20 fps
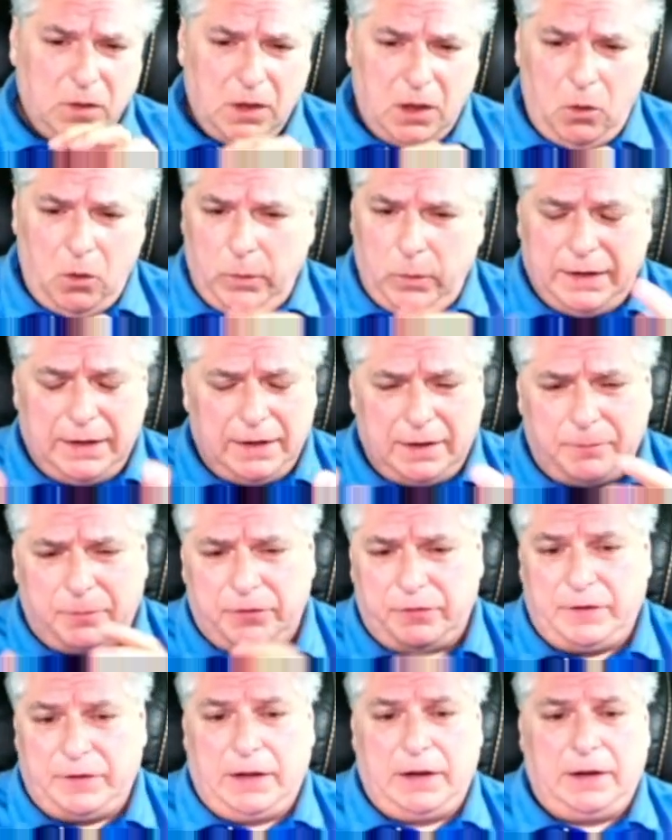We need to
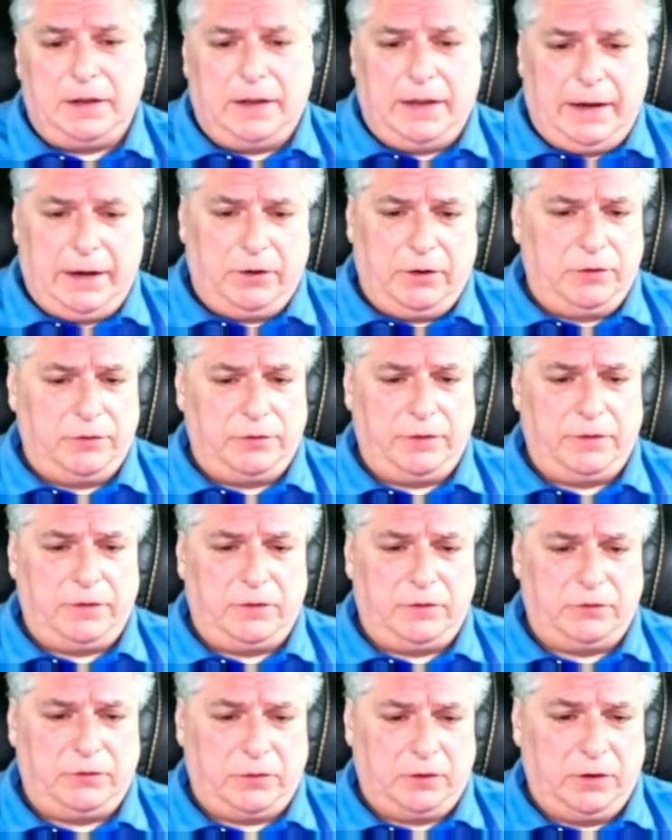present an error to the
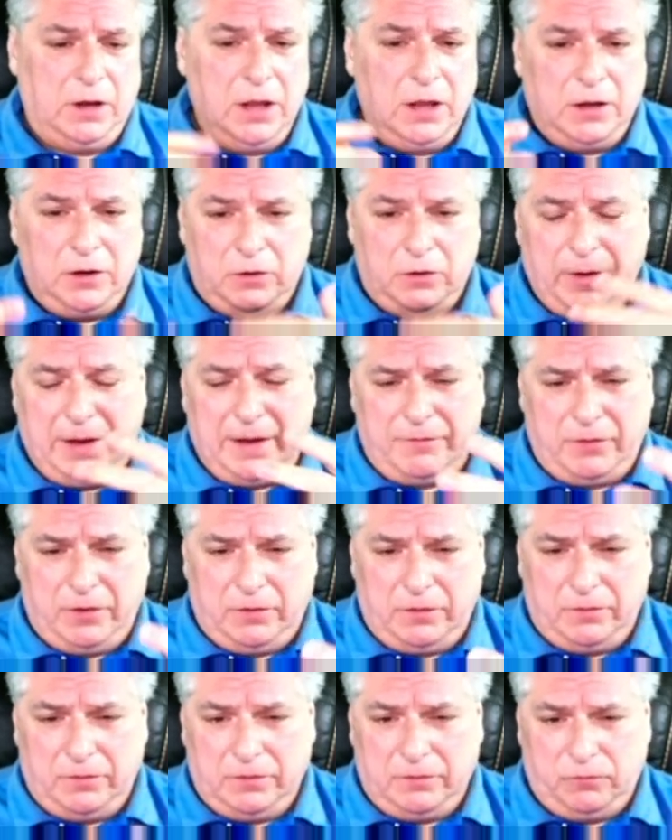user. Do we have
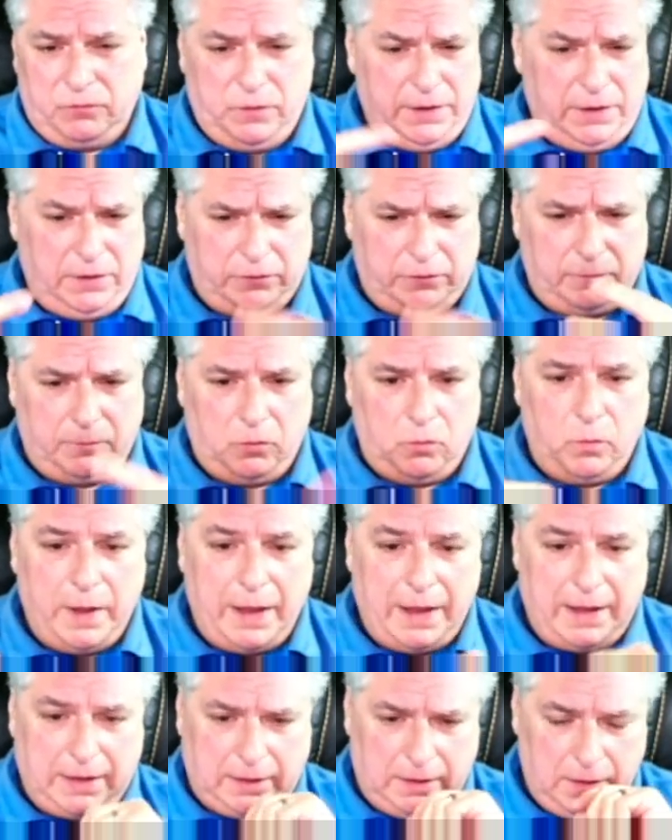a reusable
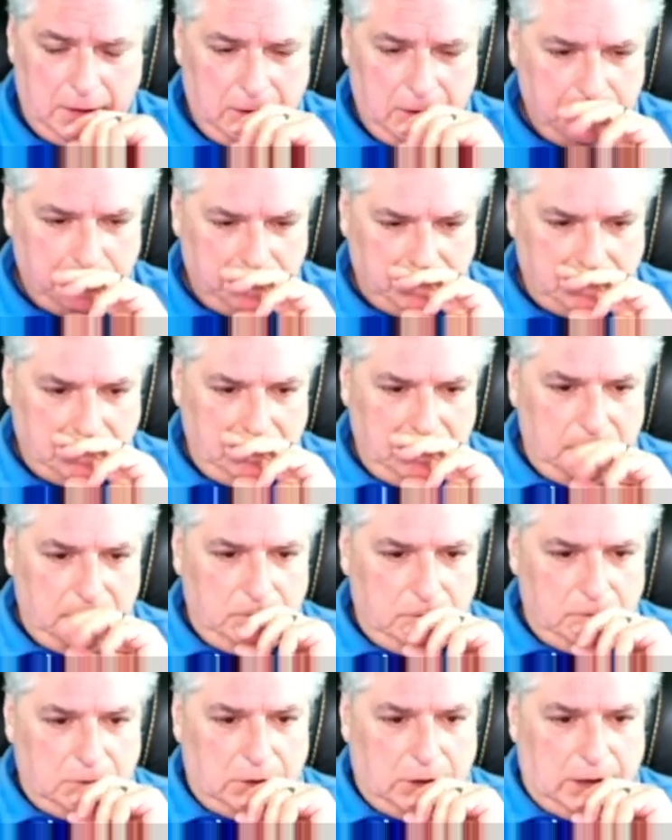way
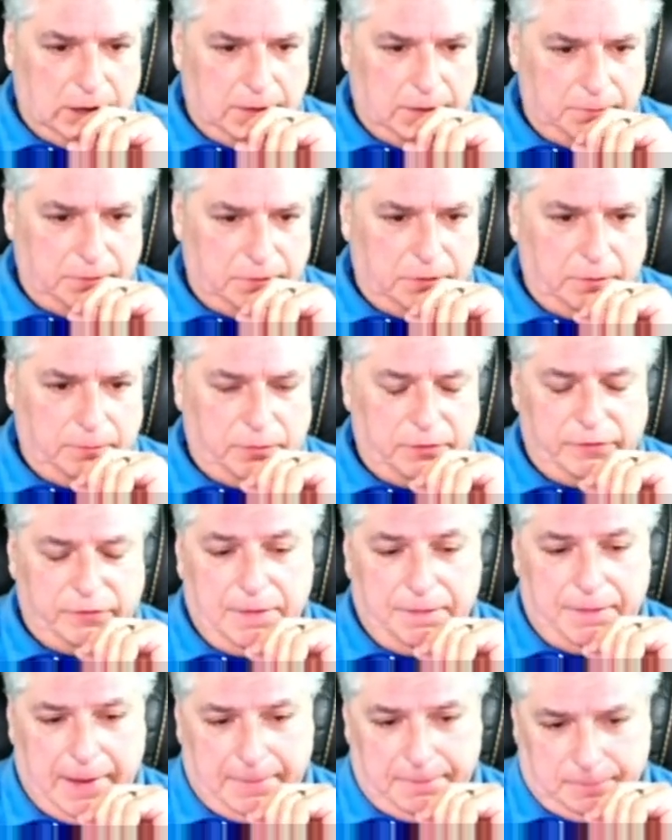to
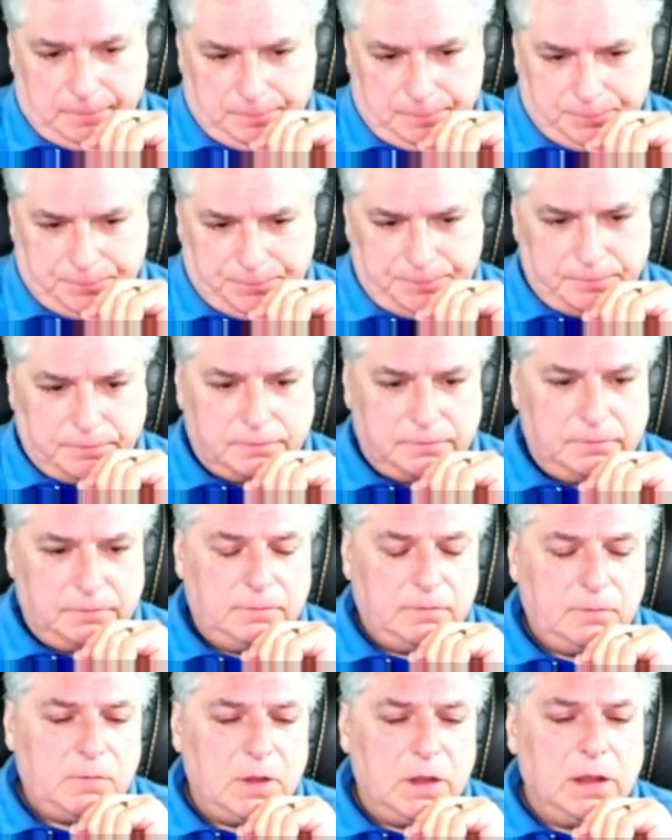present that?
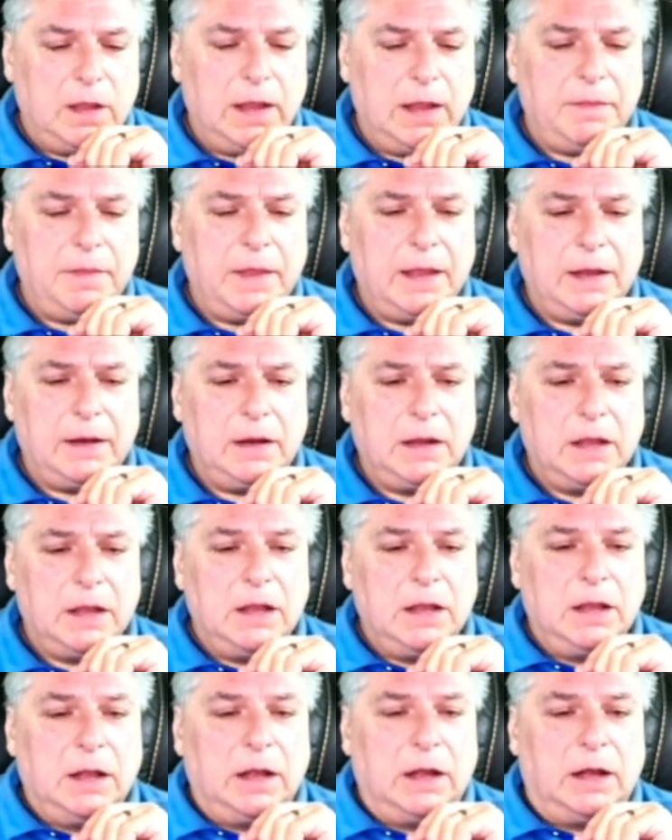And then,
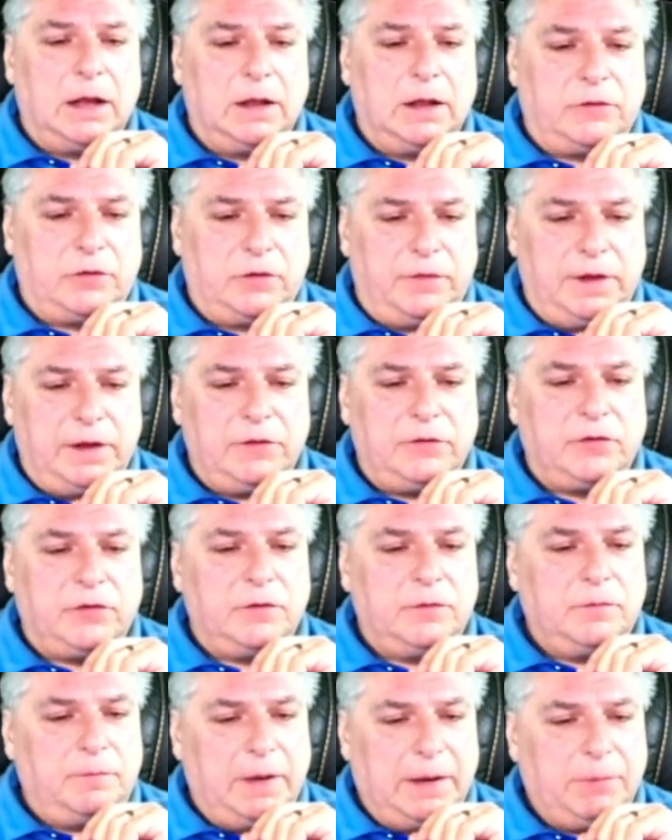so these
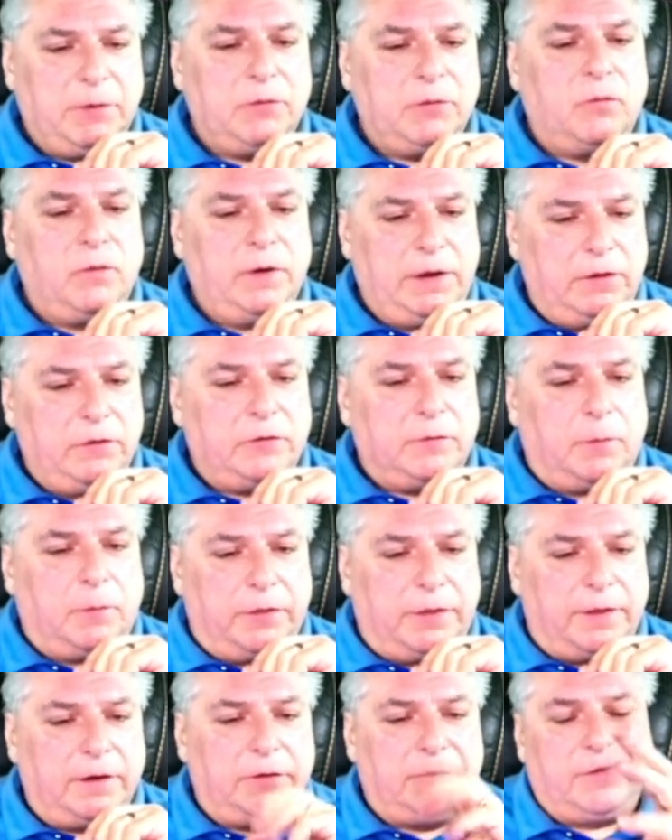are maybe reusable
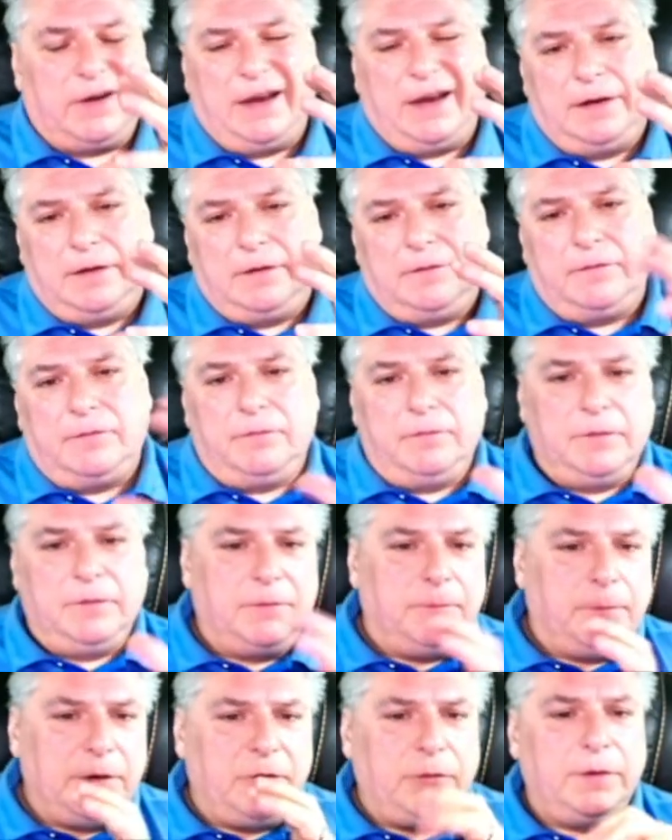things, right?
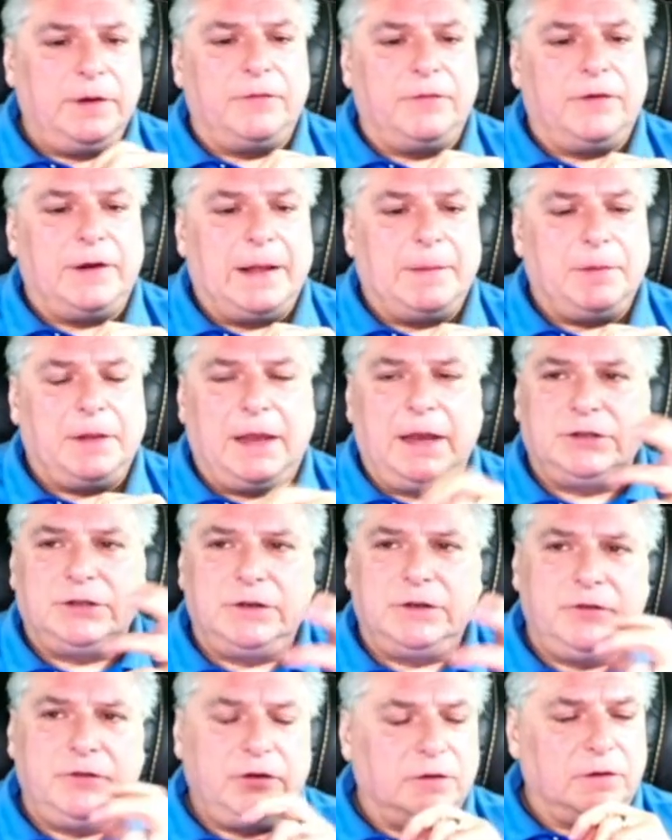Between different
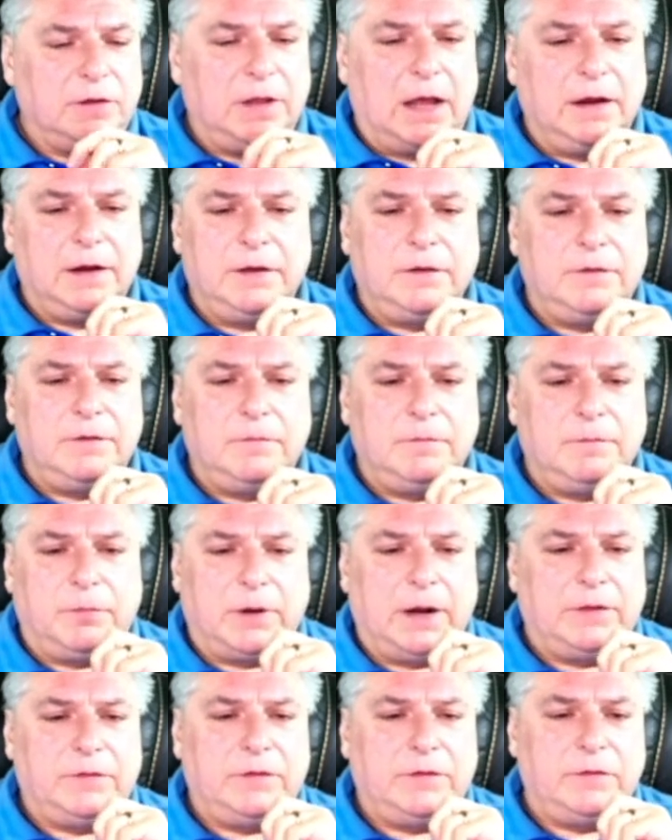applications, your login
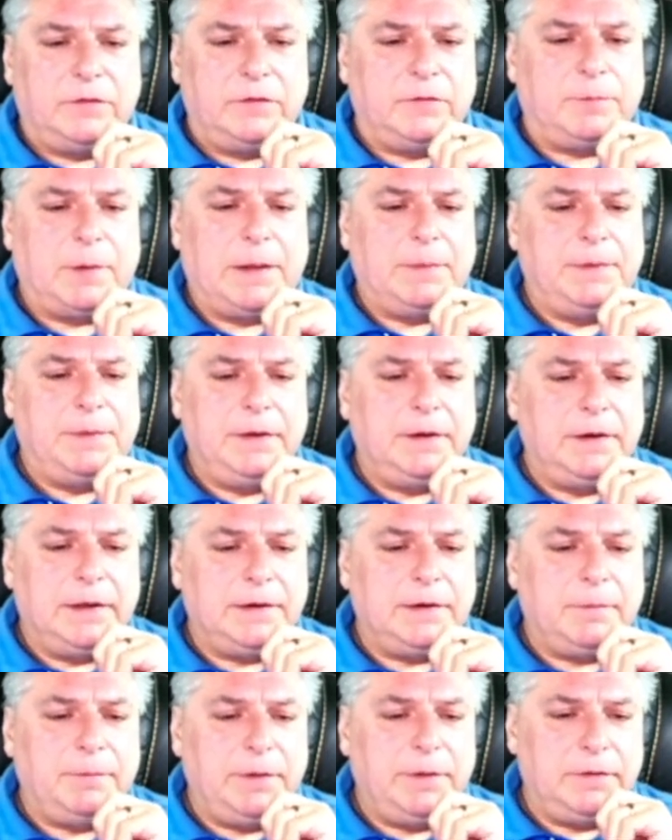process is probably going to
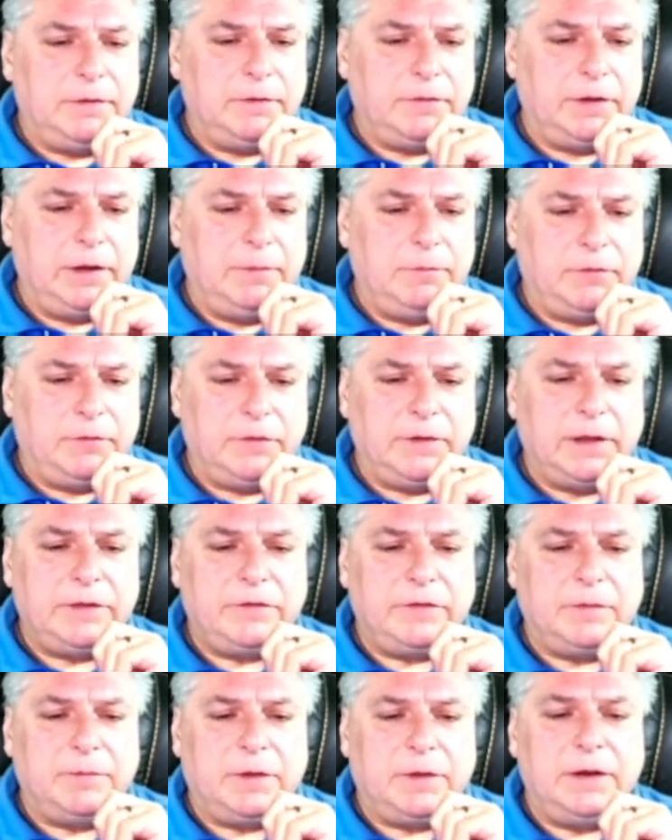end up being the same. So
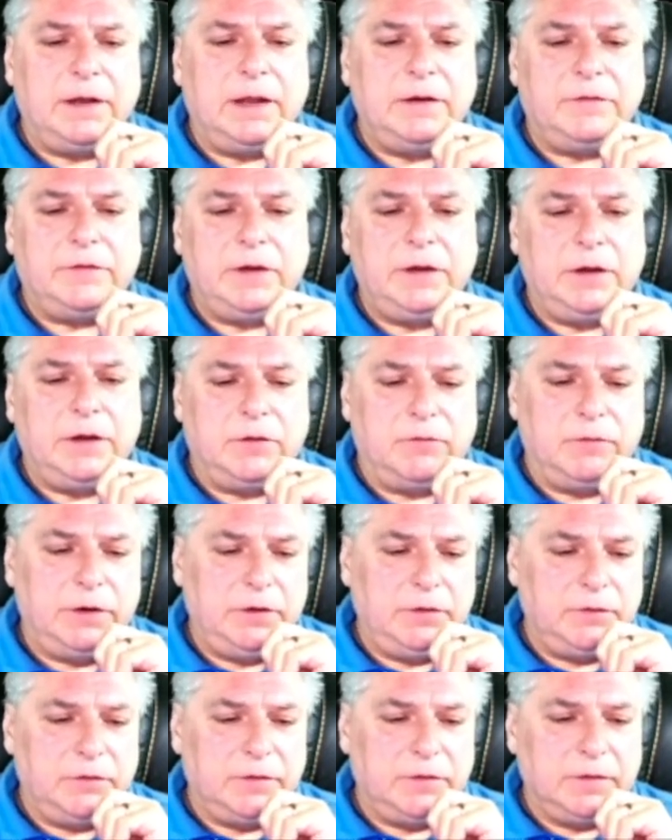that's something nice that you can
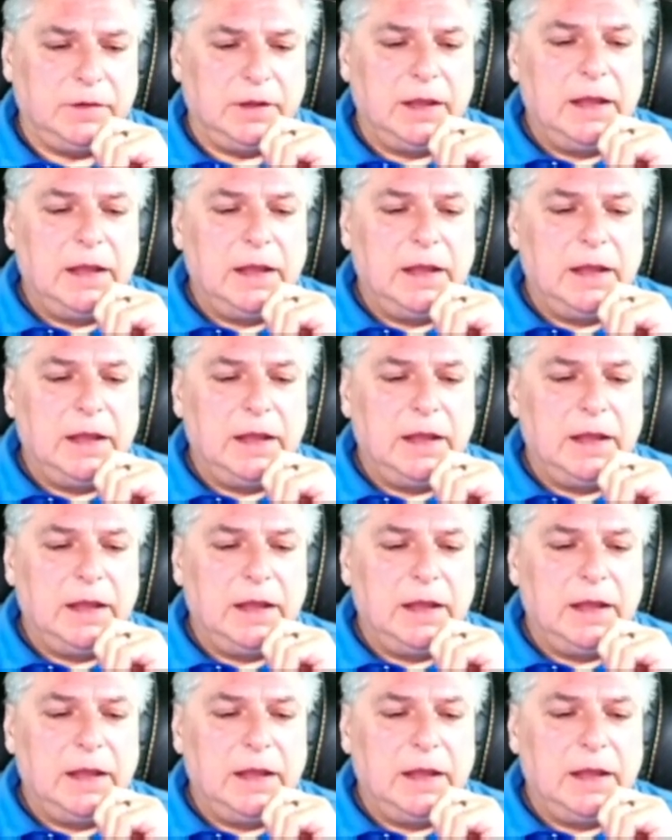reuse.